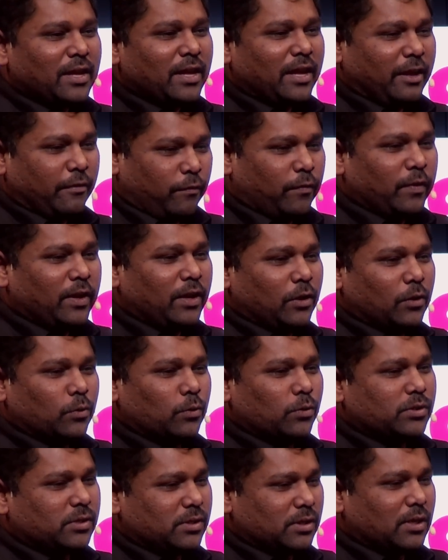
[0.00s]
if we
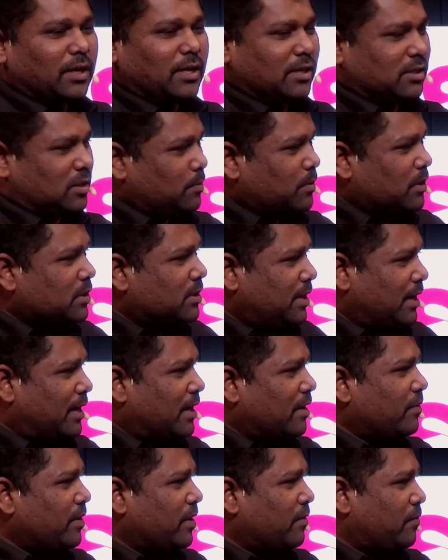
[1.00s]
lose a customer's
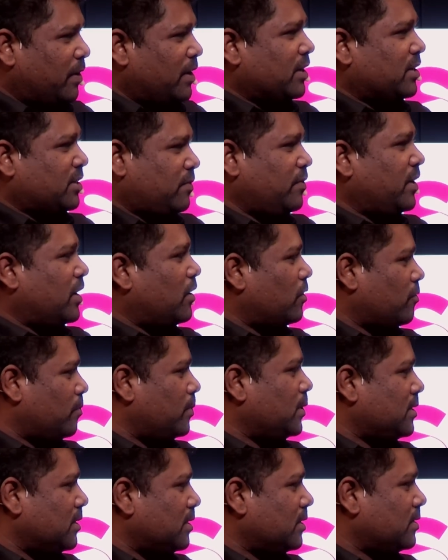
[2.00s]
data, we are finished. We are out of
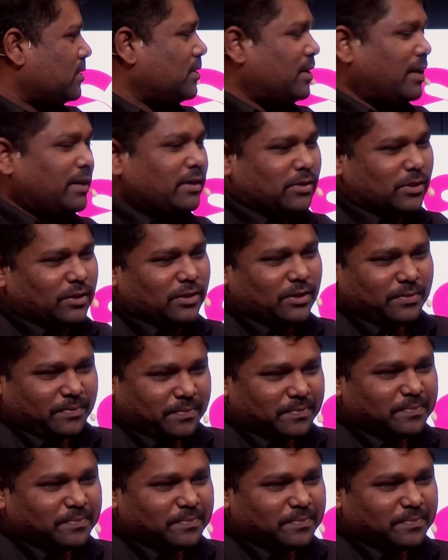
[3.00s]
business, right? So